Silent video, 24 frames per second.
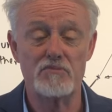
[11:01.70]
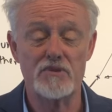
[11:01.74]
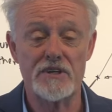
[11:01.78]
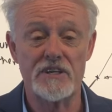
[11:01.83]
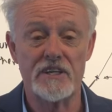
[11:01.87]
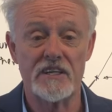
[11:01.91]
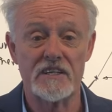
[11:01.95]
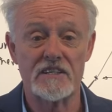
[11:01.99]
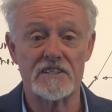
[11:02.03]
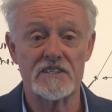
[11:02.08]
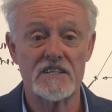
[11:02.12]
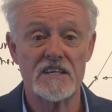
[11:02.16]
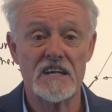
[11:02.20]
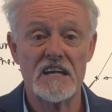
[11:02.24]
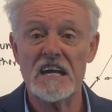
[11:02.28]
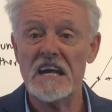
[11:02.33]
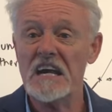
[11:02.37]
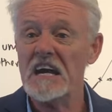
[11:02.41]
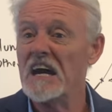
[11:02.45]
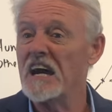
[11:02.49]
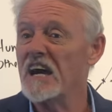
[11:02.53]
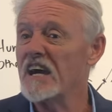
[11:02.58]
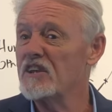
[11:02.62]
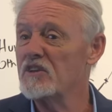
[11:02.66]
breedings.
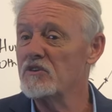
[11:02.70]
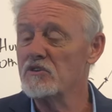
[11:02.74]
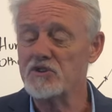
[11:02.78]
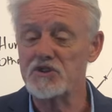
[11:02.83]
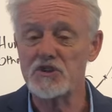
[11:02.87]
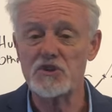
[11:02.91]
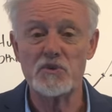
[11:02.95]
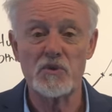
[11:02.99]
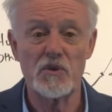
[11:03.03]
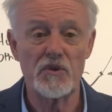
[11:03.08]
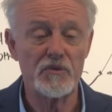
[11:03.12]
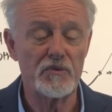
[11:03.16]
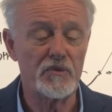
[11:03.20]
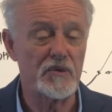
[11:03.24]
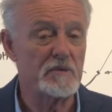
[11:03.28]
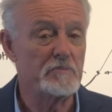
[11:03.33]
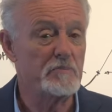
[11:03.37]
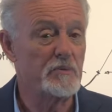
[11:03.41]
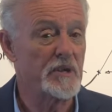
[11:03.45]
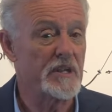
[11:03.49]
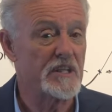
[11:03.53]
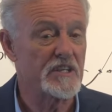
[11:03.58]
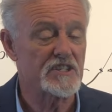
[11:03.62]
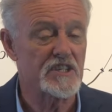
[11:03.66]
I do two or three
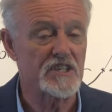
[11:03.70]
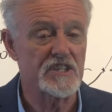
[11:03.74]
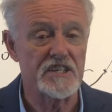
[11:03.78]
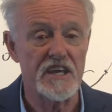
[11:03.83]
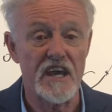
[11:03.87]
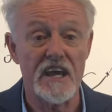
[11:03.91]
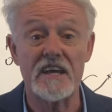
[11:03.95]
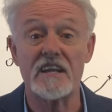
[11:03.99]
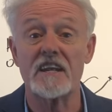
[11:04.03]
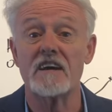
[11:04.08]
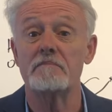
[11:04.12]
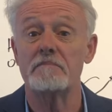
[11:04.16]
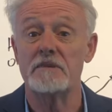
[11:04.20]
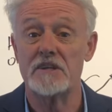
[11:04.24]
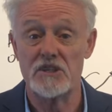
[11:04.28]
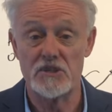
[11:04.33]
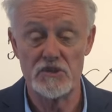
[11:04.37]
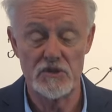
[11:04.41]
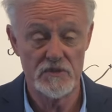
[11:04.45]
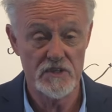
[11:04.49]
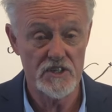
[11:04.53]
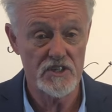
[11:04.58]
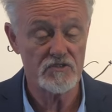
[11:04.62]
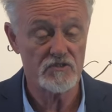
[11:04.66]
breedings a day, and I've been
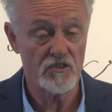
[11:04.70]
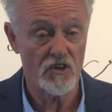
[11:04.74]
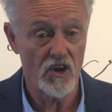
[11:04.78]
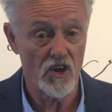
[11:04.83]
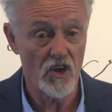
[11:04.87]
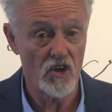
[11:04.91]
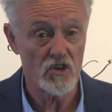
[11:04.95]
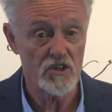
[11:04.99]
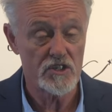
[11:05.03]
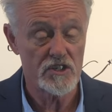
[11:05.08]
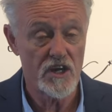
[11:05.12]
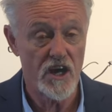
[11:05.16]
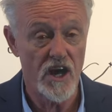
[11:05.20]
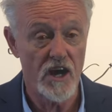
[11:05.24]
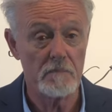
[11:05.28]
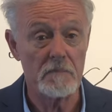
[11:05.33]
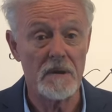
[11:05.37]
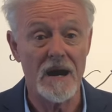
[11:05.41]
doing this for a long time.